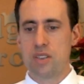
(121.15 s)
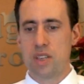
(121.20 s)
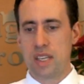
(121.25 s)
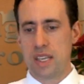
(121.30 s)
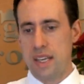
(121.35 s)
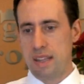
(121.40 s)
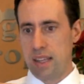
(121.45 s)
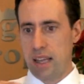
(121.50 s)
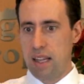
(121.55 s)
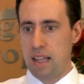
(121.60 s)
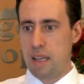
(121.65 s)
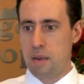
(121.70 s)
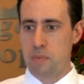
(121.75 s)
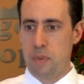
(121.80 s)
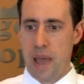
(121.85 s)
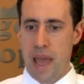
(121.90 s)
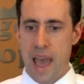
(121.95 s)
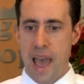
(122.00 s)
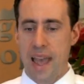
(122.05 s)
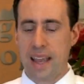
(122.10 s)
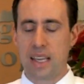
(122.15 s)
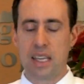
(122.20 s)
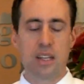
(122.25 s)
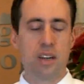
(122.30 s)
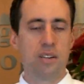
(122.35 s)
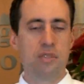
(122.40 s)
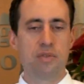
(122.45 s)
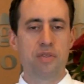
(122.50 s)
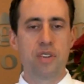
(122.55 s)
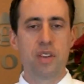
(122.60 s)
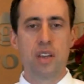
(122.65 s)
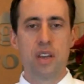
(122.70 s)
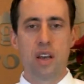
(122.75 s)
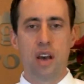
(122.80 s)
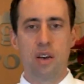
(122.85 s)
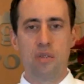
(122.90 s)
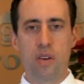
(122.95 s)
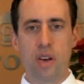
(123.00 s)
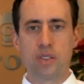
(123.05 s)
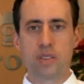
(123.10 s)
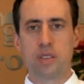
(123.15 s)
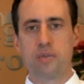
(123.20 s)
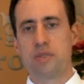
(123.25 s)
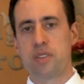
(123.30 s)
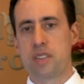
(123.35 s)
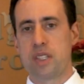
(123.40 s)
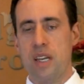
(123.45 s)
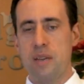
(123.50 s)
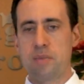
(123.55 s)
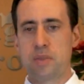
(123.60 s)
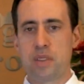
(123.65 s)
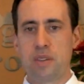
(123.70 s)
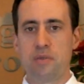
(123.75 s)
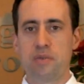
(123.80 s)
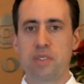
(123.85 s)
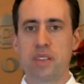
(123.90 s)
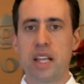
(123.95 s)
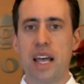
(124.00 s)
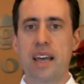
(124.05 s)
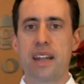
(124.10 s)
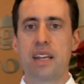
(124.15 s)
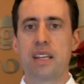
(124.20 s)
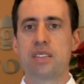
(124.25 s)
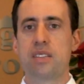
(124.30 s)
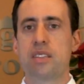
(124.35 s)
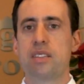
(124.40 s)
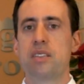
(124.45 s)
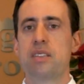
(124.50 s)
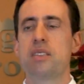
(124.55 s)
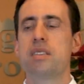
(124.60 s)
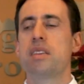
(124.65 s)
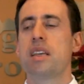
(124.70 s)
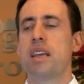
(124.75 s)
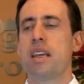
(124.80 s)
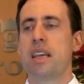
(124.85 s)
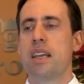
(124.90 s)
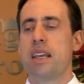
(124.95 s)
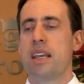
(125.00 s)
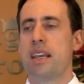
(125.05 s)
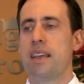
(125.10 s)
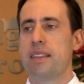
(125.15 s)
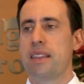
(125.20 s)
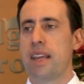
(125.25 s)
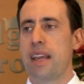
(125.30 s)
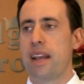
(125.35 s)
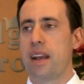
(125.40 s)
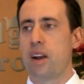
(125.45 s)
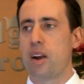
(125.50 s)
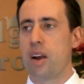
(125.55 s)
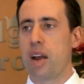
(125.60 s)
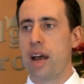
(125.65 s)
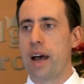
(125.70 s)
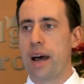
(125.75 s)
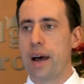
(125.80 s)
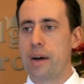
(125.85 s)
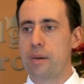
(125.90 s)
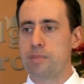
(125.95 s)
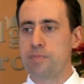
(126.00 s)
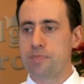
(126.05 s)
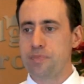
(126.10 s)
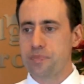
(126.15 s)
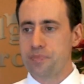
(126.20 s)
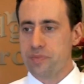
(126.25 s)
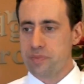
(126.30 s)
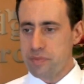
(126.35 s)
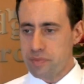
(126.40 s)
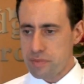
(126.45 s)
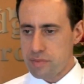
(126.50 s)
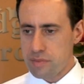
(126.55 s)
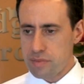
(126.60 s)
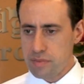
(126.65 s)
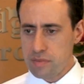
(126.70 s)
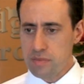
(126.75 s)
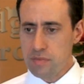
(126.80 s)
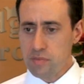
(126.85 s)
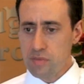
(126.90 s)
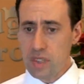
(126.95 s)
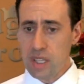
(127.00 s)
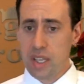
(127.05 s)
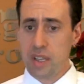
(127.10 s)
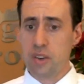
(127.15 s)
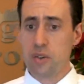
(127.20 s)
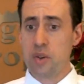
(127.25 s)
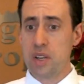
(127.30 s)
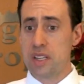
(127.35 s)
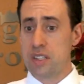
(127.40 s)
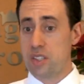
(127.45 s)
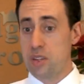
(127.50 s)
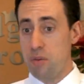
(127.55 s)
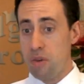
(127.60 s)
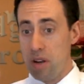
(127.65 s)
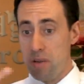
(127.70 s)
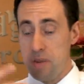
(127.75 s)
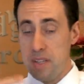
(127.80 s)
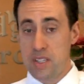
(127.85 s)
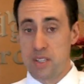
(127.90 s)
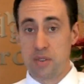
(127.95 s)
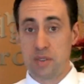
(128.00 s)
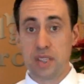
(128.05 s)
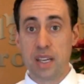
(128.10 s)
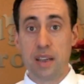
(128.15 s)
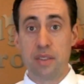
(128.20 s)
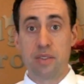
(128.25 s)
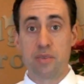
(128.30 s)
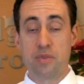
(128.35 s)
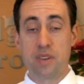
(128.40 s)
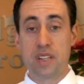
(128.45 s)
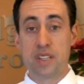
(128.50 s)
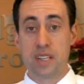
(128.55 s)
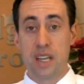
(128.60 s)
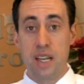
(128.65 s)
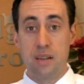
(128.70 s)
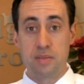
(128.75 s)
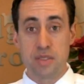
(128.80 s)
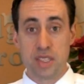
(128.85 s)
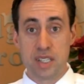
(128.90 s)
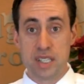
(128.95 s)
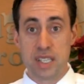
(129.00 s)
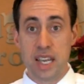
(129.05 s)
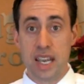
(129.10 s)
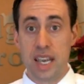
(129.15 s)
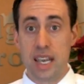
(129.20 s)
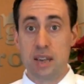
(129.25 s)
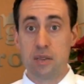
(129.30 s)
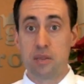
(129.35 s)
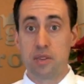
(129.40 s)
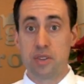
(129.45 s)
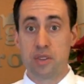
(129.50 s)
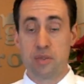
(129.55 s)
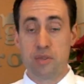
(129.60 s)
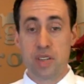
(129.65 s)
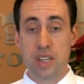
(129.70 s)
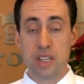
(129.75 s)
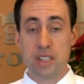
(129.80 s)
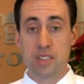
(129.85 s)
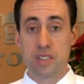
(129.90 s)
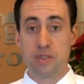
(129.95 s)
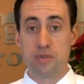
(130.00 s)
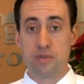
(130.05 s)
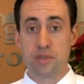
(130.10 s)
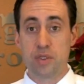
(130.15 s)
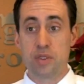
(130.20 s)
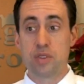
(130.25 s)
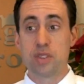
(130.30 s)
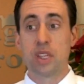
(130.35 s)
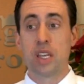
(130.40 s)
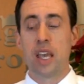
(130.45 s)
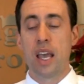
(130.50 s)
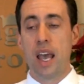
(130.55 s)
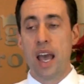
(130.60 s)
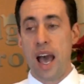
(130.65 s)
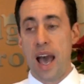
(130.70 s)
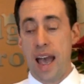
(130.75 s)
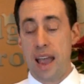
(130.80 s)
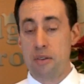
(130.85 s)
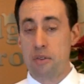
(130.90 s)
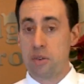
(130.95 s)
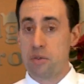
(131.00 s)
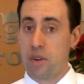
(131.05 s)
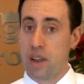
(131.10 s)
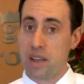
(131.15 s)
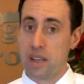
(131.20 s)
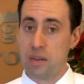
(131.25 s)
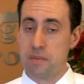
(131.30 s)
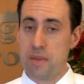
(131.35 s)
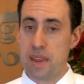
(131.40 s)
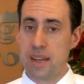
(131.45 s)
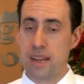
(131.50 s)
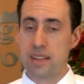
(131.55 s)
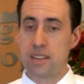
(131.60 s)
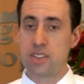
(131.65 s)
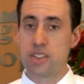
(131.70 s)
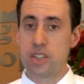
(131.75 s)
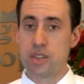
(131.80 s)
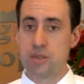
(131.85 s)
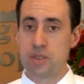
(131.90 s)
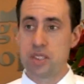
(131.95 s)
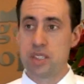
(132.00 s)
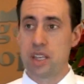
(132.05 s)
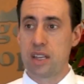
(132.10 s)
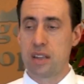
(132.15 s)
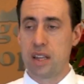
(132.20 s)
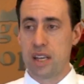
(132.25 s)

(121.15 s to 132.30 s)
You can get that like packet of all different types of lettuces in there. And greens, you want to be doing that 3 times a day with greens and fruits. I would recommend juicing.